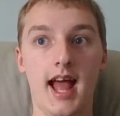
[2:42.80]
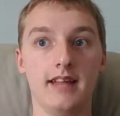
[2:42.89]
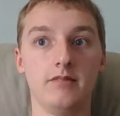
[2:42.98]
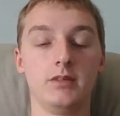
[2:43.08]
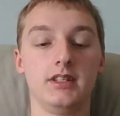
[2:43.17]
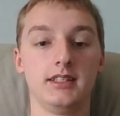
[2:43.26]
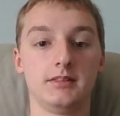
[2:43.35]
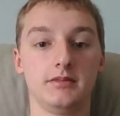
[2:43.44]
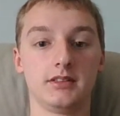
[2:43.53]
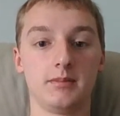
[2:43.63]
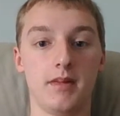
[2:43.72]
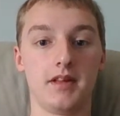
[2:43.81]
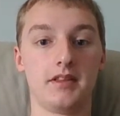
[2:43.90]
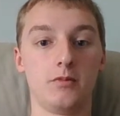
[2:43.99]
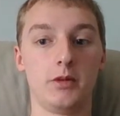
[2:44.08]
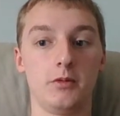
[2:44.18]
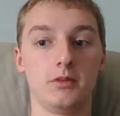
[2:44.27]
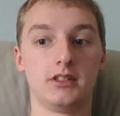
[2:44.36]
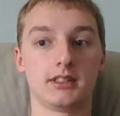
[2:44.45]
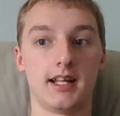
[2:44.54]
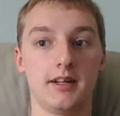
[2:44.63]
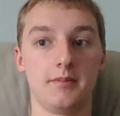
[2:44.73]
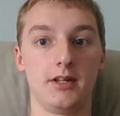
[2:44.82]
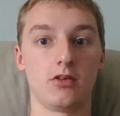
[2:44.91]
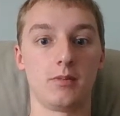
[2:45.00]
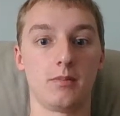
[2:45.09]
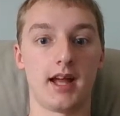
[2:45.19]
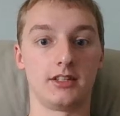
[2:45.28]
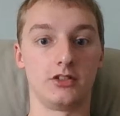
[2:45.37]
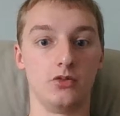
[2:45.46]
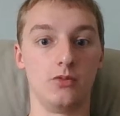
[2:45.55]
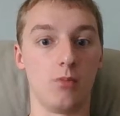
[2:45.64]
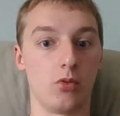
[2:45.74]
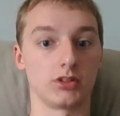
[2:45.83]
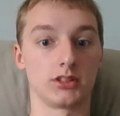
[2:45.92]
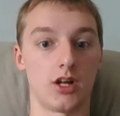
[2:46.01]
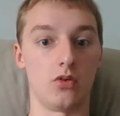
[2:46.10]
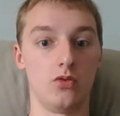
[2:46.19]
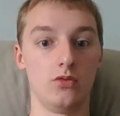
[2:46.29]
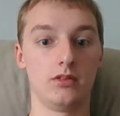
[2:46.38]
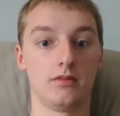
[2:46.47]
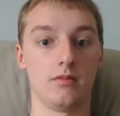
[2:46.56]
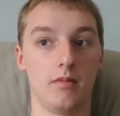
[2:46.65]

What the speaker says: And with this method, we would just kind of be going back to Morse code,